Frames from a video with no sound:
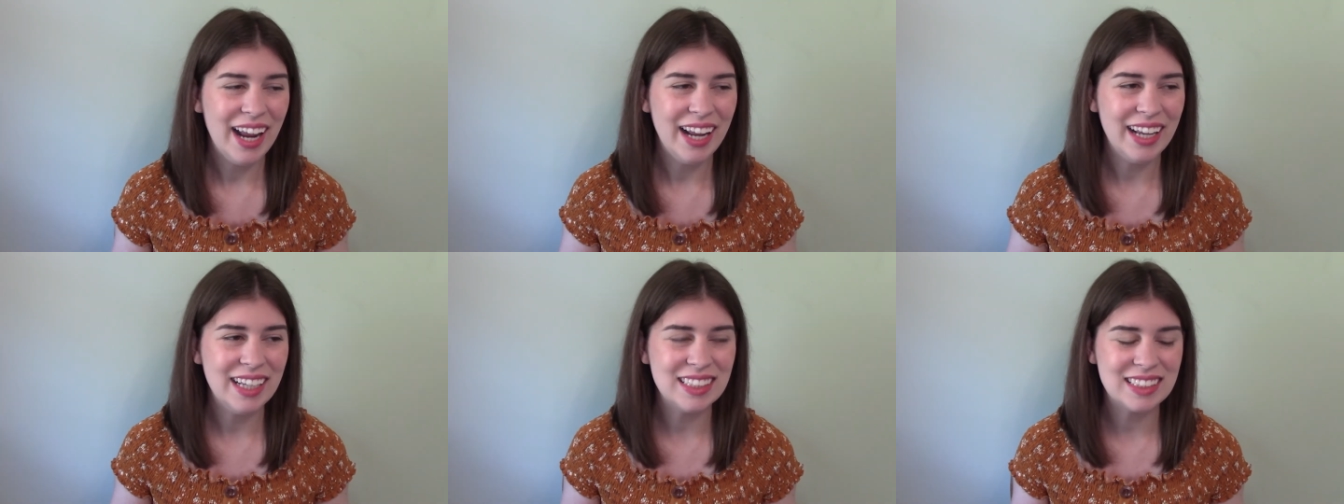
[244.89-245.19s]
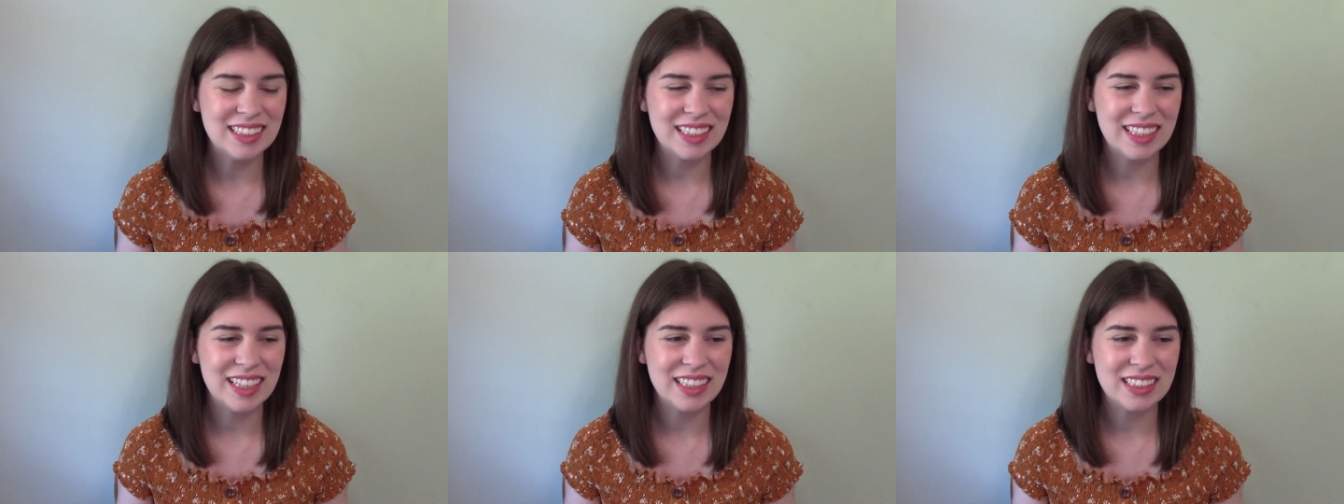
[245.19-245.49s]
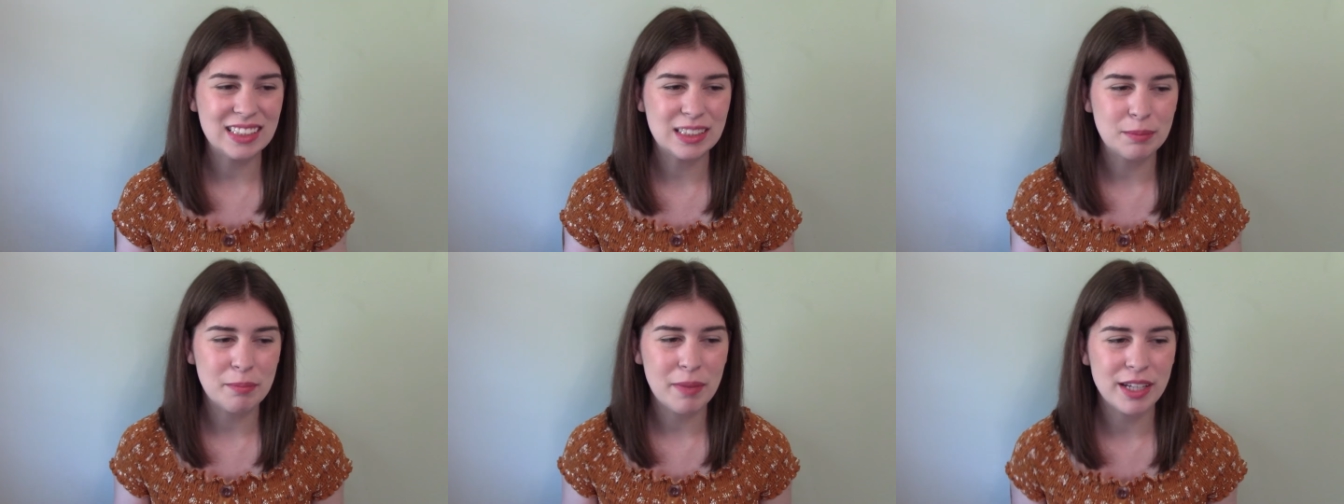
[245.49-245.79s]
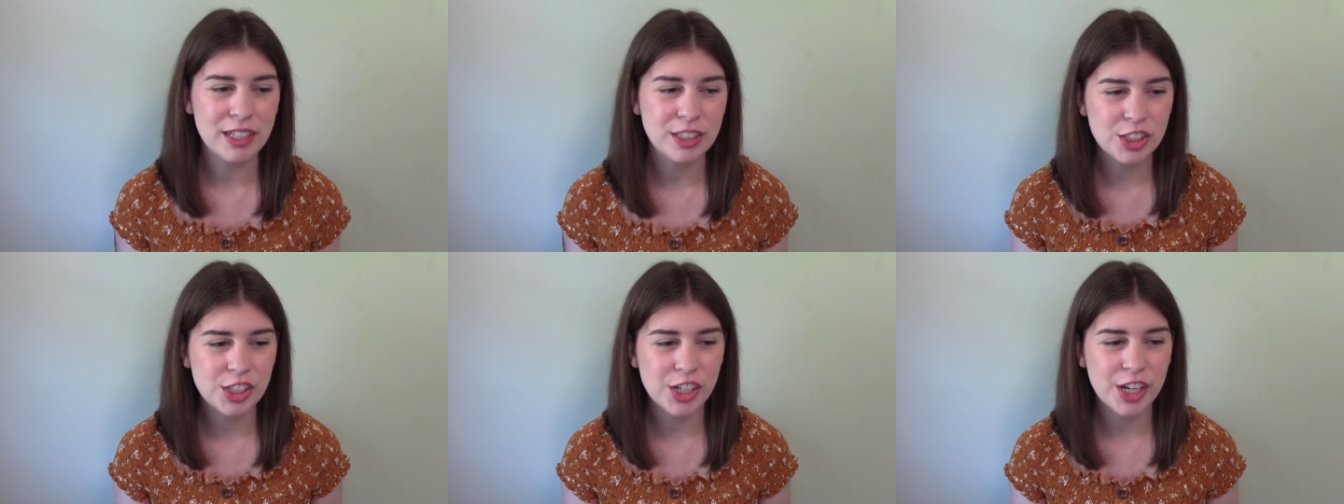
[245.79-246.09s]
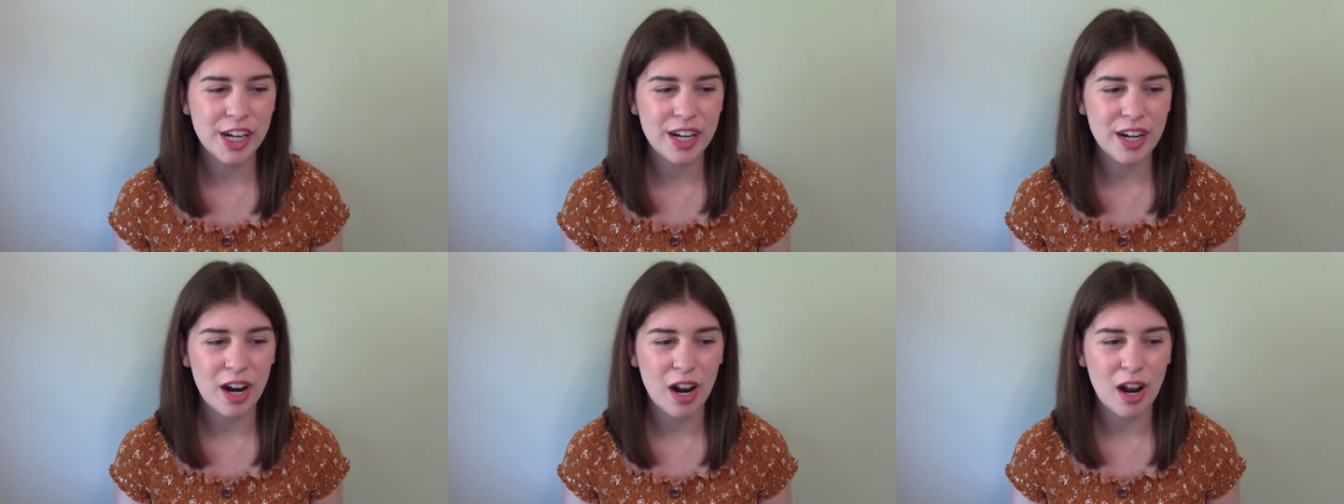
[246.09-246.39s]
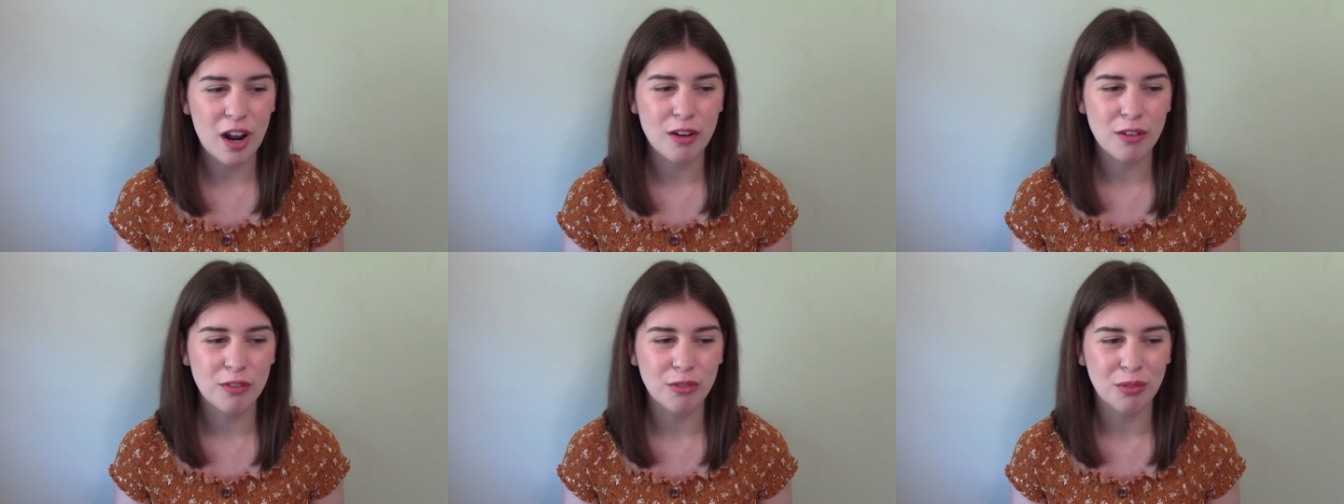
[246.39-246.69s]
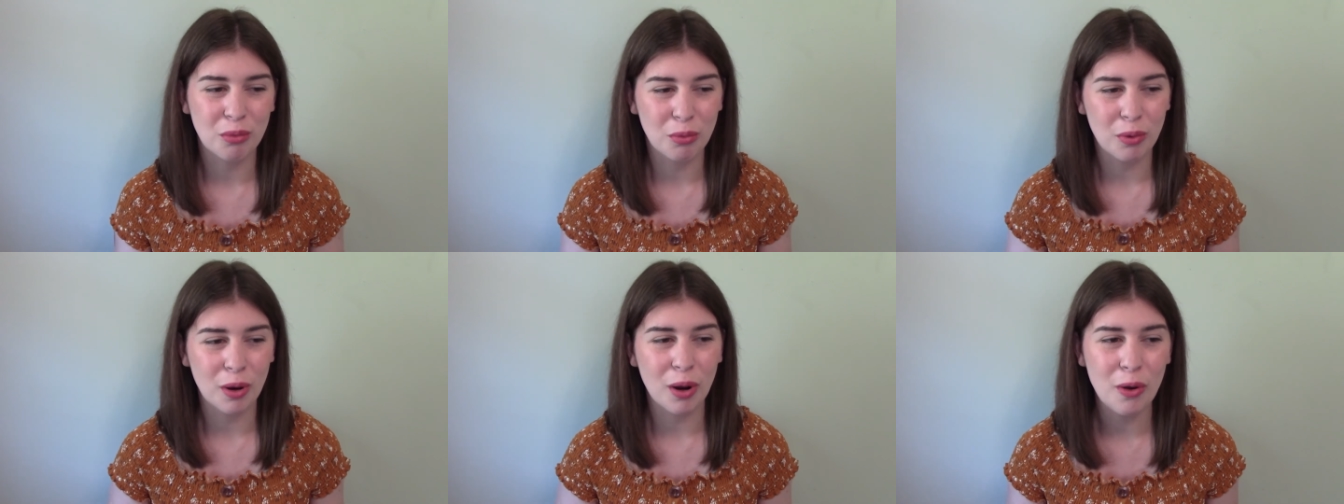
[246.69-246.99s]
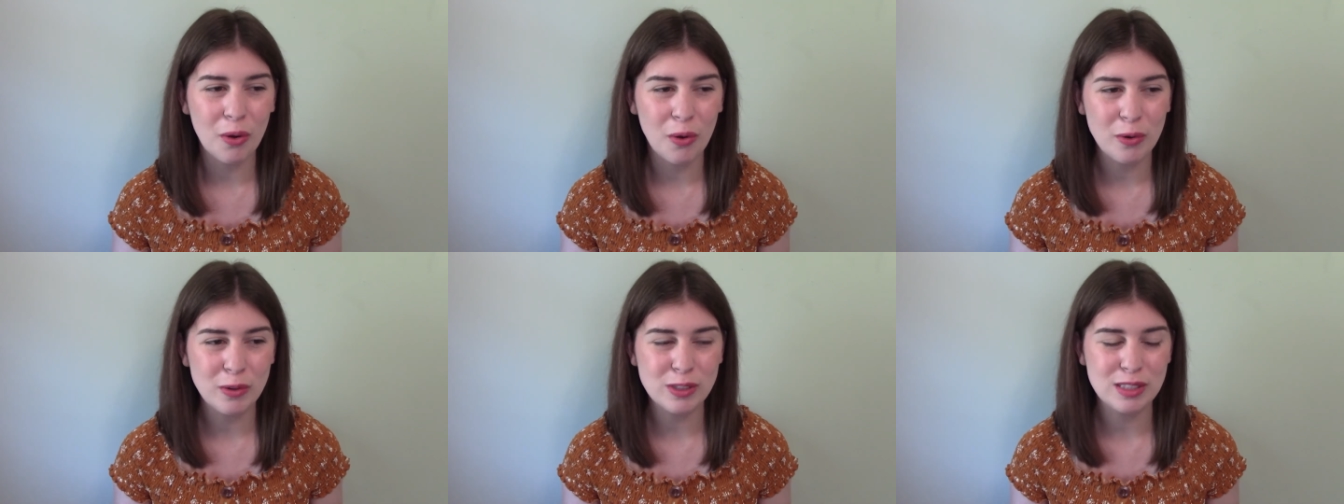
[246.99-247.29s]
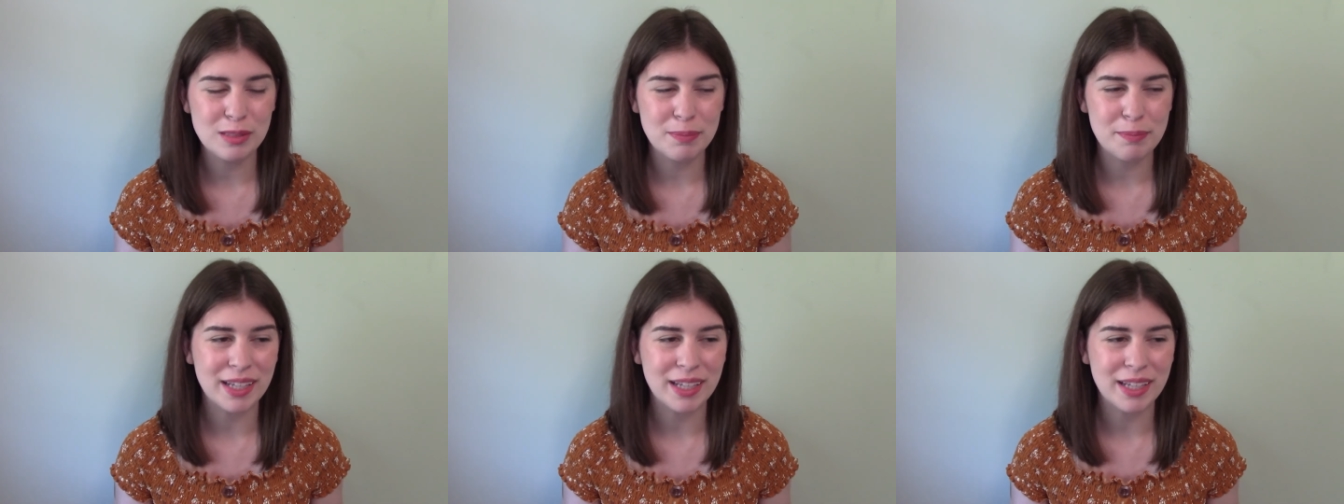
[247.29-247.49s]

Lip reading: is this mention of Rose